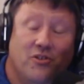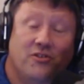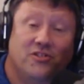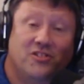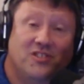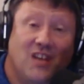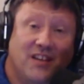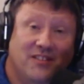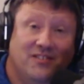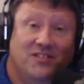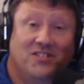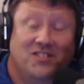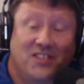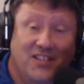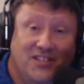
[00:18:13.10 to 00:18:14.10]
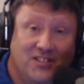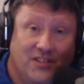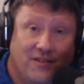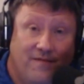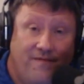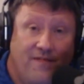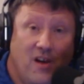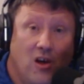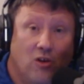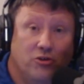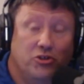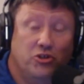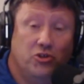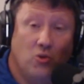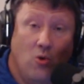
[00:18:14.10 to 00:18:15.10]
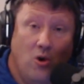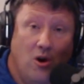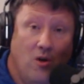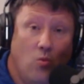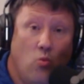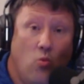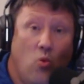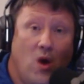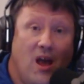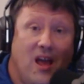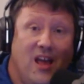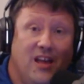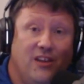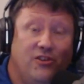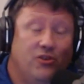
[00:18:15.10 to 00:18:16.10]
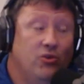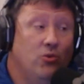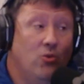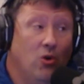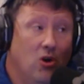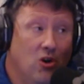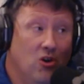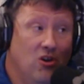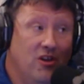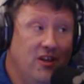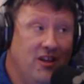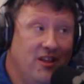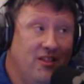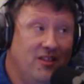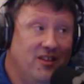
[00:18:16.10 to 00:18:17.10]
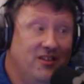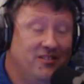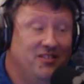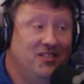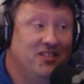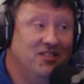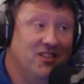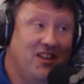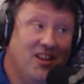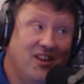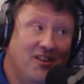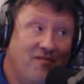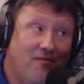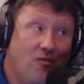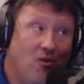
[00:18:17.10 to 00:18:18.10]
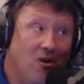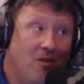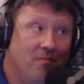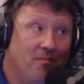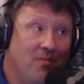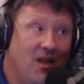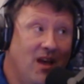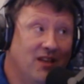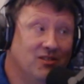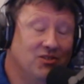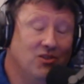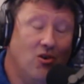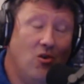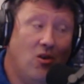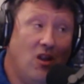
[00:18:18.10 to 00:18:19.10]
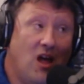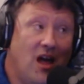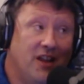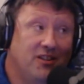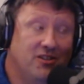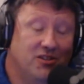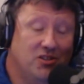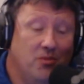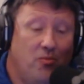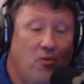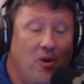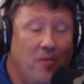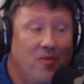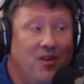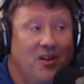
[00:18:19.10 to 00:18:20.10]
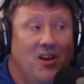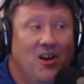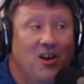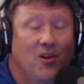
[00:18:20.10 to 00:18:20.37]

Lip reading: the Suns' season fell short way too early. The season ended for them. And so a lot of disappointment.